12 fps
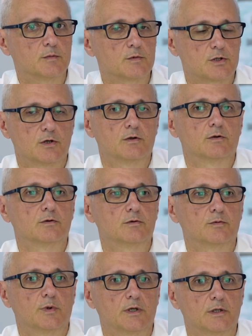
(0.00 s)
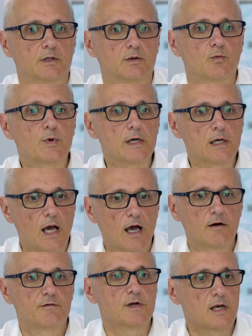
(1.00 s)
So we
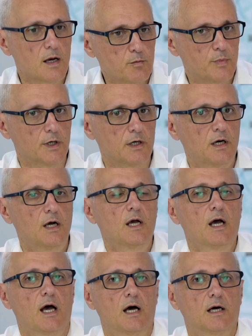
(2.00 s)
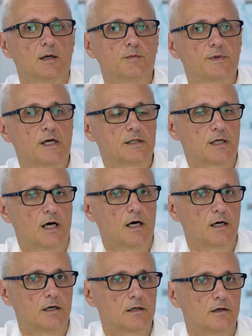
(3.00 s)
have a number that
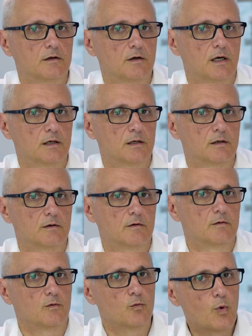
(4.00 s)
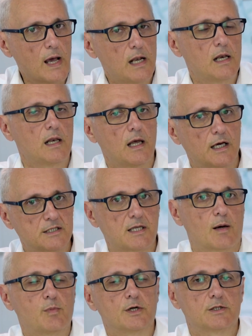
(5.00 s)
are well
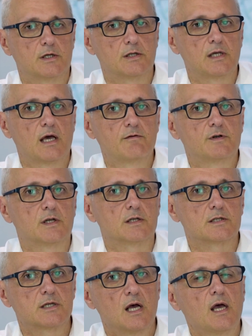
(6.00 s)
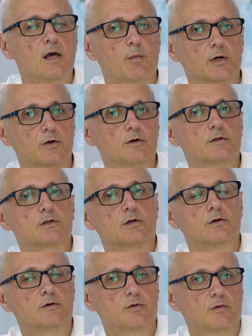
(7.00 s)
established in the evidence, but
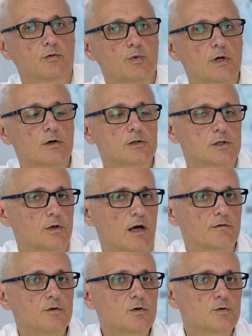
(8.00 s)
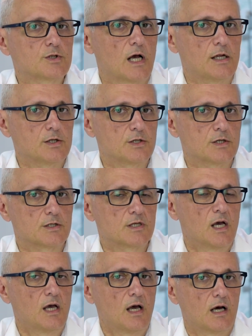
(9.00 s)
we also have new challenges
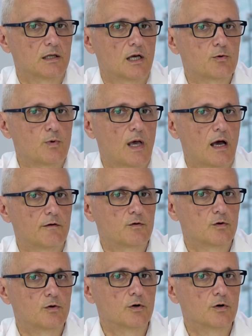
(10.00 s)
that we have to